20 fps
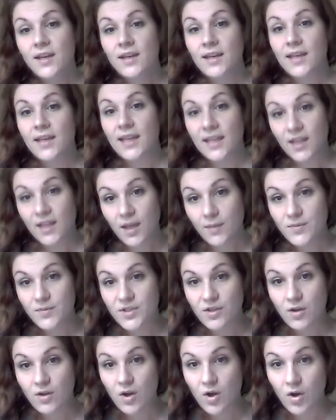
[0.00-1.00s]
income to
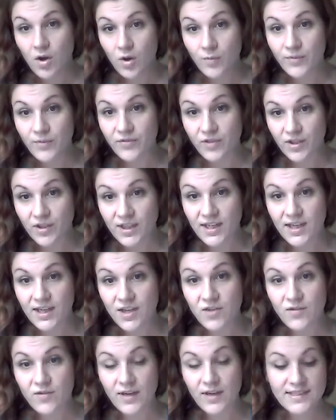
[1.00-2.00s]
your home, if you're looking at
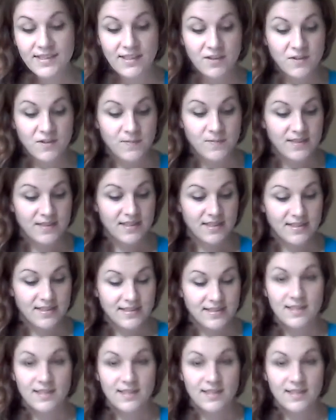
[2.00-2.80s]
a direct sales business,